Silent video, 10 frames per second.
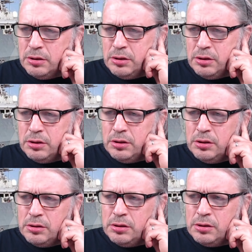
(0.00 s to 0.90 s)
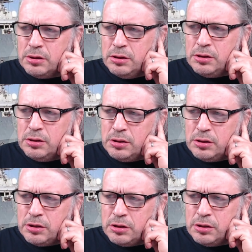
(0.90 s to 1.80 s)
It was good.
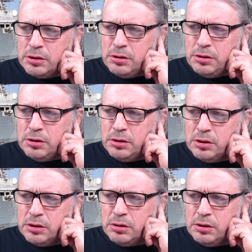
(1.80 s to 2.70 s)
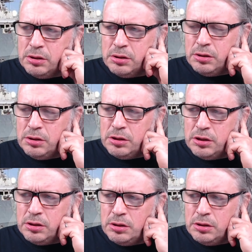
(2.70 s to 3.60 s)
I liked it when you did the Real
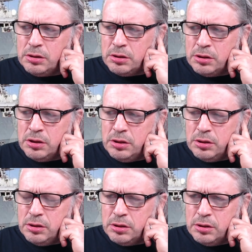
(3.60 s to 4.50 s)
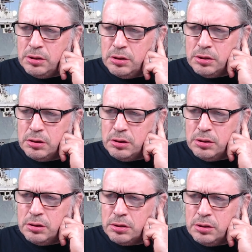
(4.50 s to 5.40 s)
Madrid and Pretend Madrid joke.
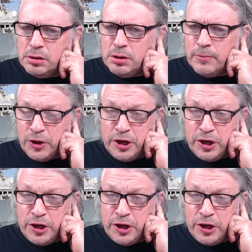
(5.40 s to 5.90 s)
It was good.